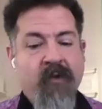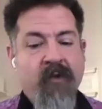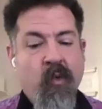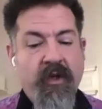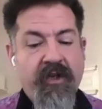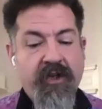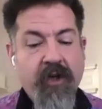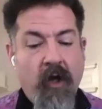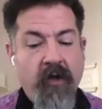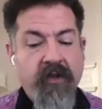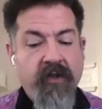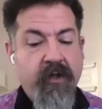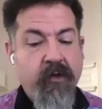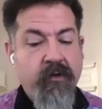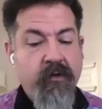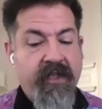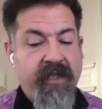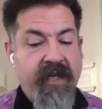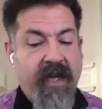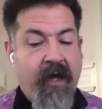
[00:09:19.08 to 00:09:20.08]
Which
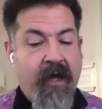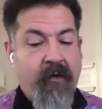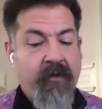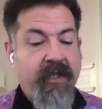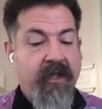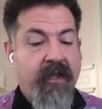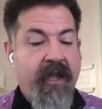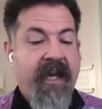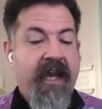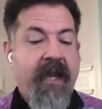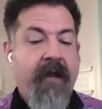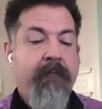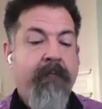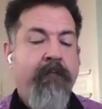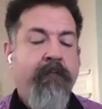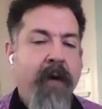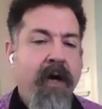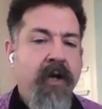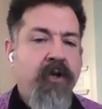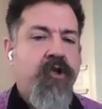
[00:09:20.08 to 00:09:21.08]
also sounds like a
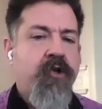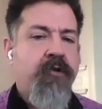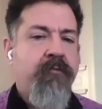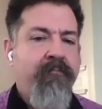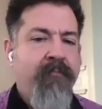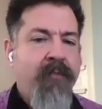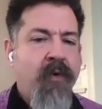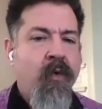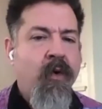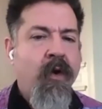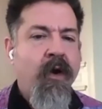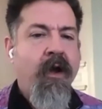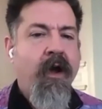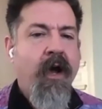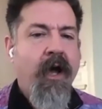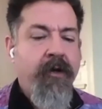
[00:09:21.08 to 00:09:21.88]
much more